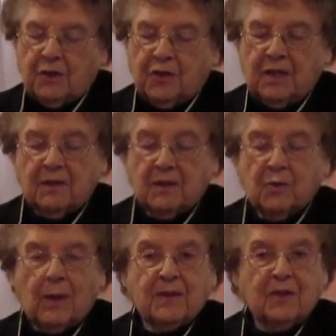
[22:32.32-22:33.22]

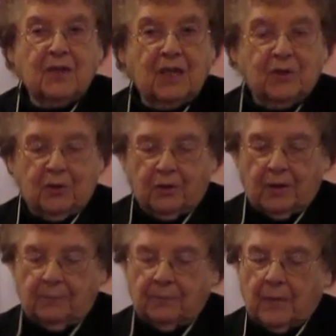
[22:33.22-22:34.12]
Jesus wasn't
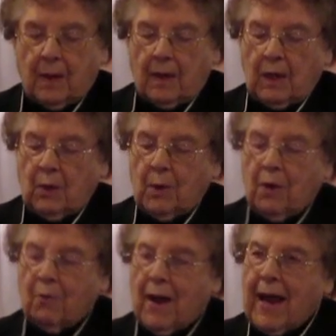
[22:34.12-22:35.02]
detoured. He
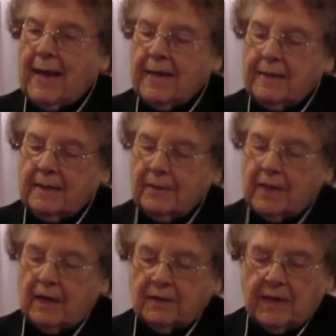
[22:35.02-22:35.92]
went right into
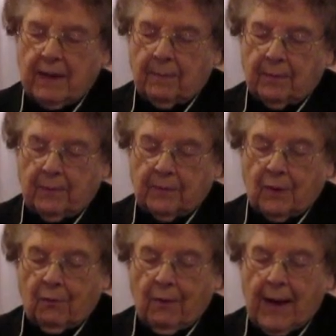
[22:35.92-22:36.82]
their temple,
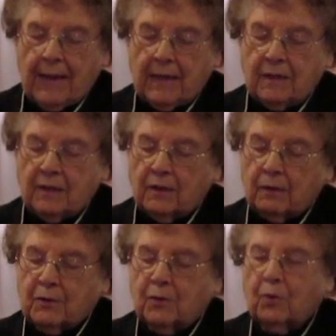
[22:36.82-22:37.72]
right into
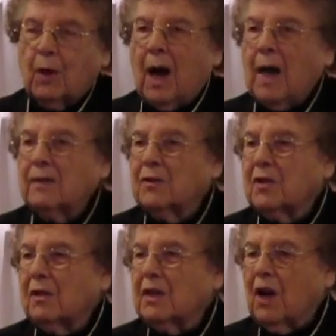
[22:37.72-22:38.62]
those who
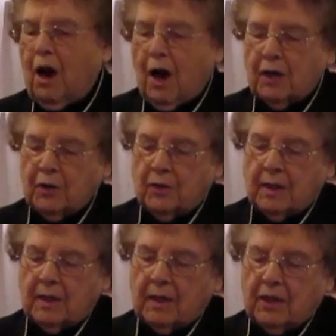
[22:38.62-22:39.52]
constantly argued
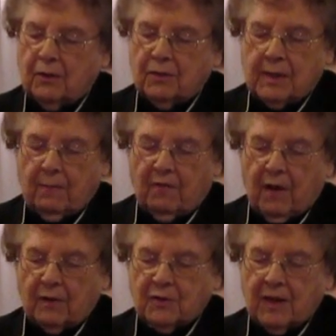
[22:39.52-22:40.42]
and accused him
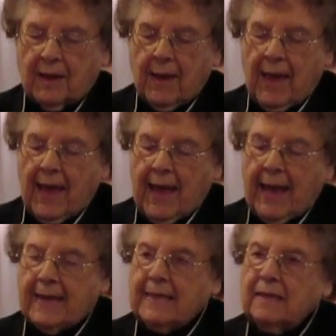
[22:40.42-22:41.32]
falsely.
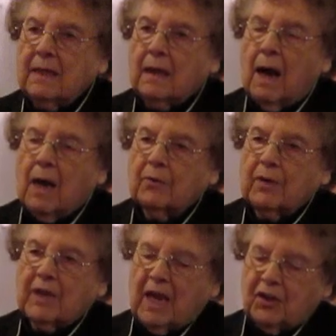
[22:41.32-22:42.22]
And in the
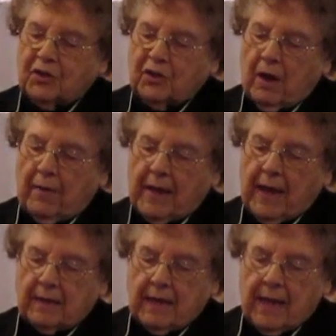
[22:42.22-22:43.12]
congregation on
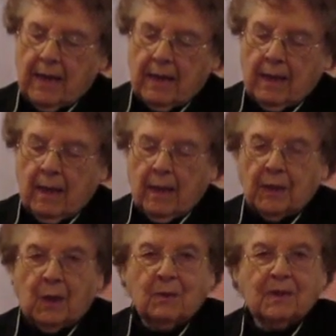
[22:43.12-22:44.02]
that day,
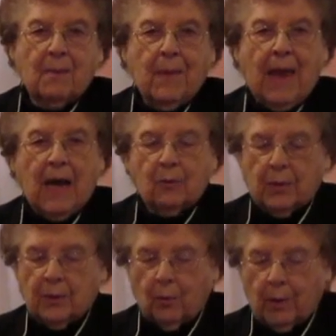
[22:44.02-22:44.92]
there was a man
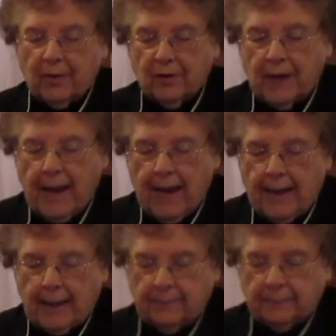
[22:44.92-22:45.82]
with a withered
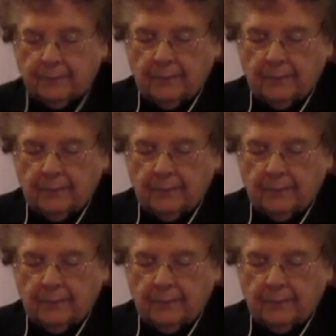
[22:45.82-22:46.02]
hand.